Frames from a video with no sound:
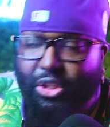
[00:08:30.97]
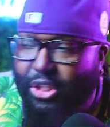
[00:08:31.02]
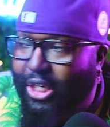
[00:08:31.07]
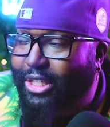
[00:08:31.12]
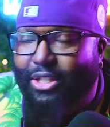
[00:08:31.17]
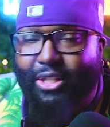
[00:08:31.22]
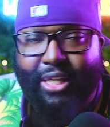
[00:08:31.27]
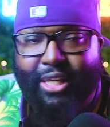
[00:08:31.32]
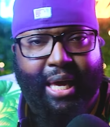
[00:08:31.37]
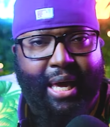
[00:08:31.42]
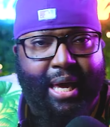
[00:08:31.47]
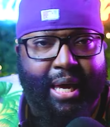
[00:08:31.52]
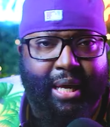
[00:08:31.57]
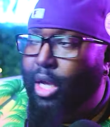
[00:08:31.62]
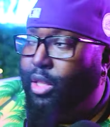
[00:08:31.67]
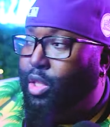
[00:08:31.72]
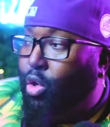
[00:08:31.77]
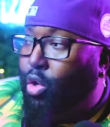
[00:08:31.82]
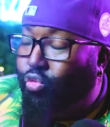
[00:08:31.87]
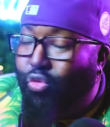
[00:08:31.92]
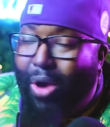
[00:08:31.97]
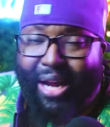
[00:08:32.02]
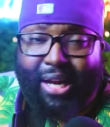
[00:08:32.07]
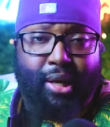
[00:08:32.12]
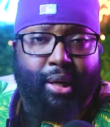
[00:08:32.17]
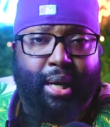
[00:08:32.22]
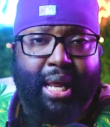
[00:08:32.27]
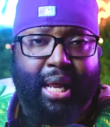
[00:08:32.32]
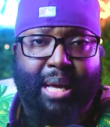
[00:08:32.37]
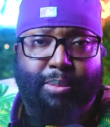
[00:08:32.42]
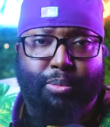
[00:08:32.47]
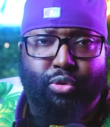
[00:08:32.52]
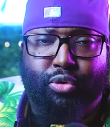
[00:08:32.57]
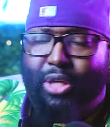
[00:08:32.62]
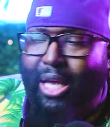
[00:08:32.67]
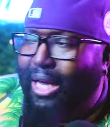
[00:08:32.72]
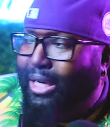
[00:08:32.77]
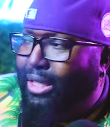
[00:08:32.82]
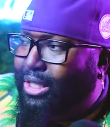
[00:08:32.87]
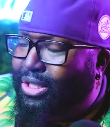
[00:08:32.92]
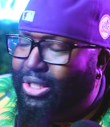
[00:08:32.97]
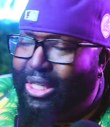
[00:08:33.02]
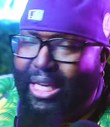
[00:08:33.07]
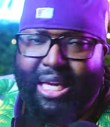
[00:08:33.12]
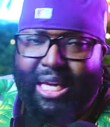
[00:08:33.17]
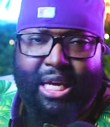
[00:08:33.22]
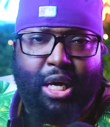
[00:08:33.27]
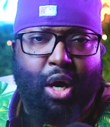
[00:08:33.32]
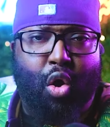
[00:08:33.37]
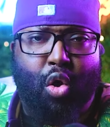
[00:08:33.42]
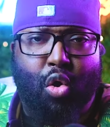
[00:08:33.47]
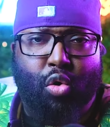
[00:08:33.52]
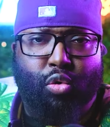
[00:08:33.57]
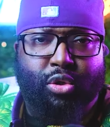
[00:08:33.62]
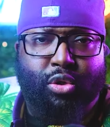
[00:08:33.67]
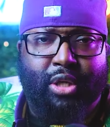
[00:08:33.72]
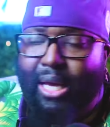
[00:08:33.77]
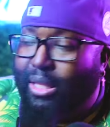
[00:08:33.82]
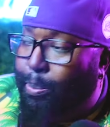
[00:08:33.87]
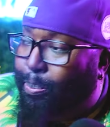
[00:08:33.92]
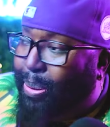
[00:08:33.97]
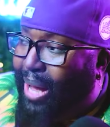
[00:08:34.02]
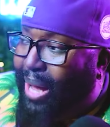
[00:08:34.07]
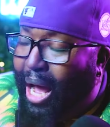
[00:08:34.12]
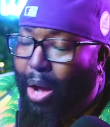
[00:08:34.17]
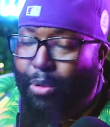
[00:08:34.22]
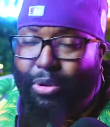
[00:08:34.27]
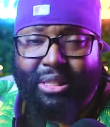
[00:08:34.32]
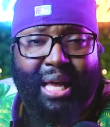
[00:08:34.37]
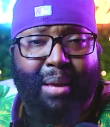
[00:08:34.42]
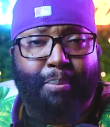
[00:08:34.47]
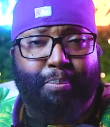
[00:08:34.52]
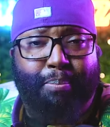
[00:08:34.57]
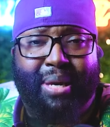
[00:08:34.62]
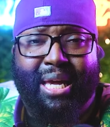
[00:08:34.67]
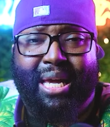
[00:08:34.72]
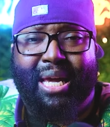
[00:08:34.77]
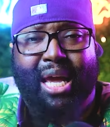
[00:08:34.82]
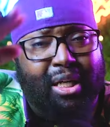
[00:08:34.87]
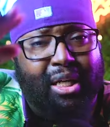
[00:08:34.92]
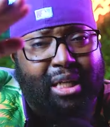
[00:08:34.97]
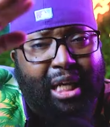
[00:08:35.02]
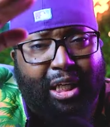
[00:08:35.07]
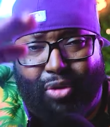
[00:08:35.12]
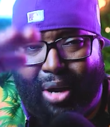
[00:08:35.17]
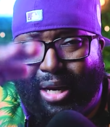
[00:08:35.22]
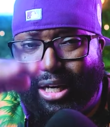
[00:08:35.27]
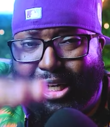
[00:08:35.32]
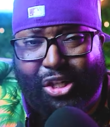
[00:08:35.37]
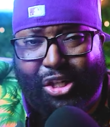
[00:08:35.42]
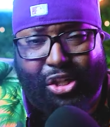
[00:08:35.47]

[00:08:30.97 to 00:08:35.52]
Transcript: just said the record labels, the CEOs, the powers that be, they trying to